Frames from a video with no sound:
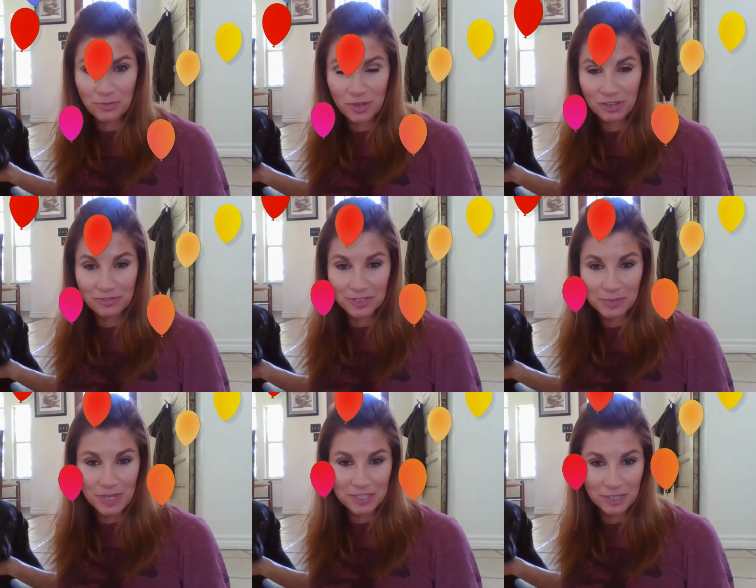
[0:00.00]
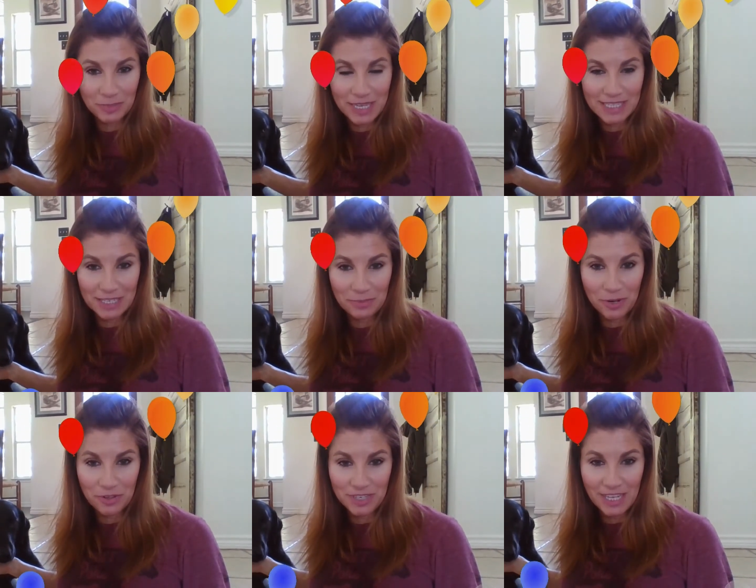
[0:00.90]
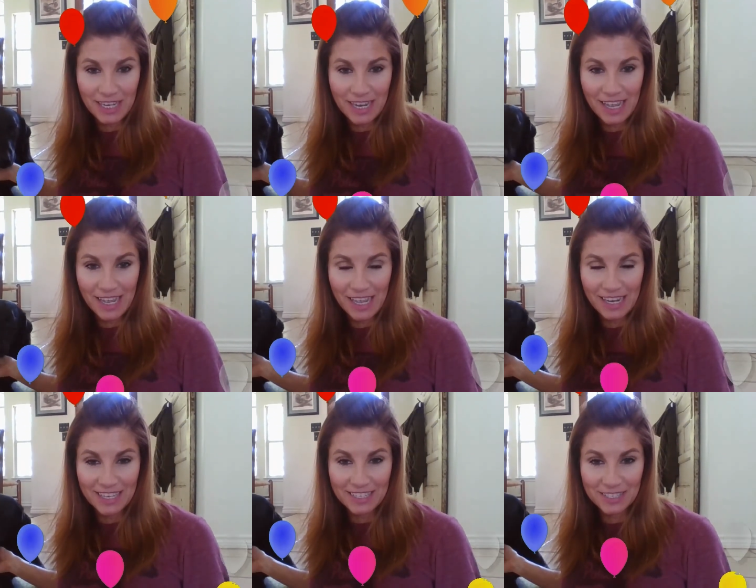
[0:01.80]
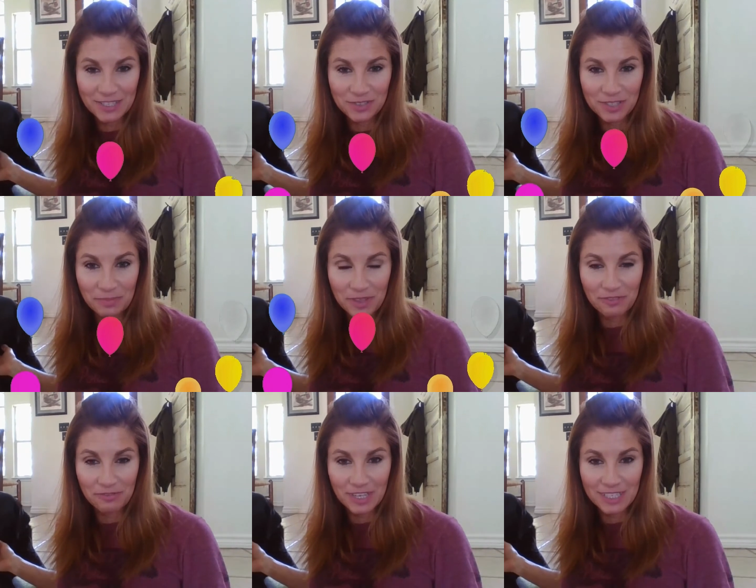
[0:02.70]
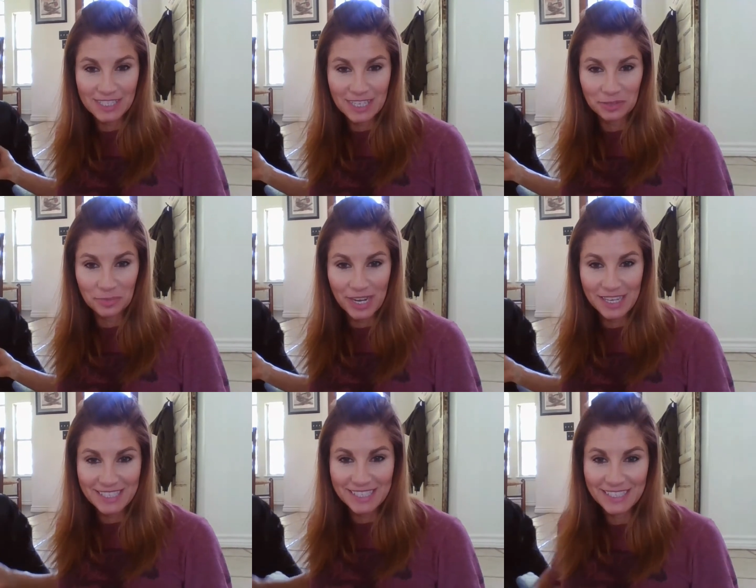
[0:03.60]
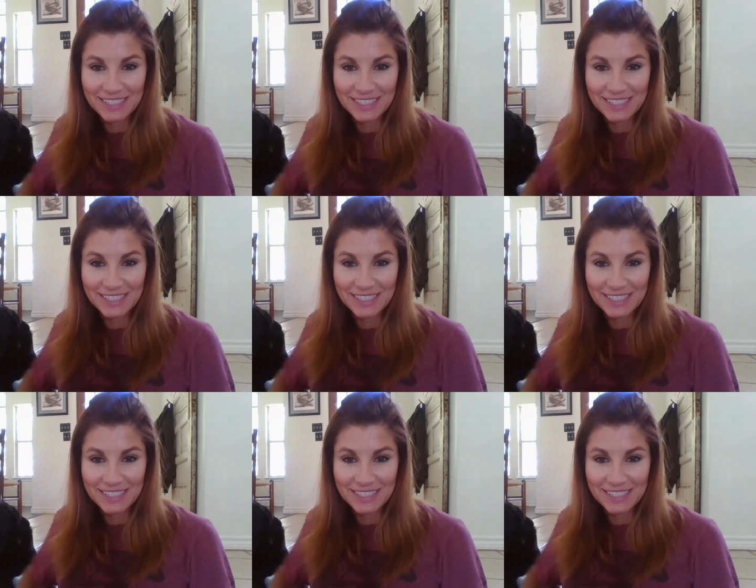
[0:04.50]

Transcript: wonderful, special, amazing birthday today and get to do something fun to celebrate.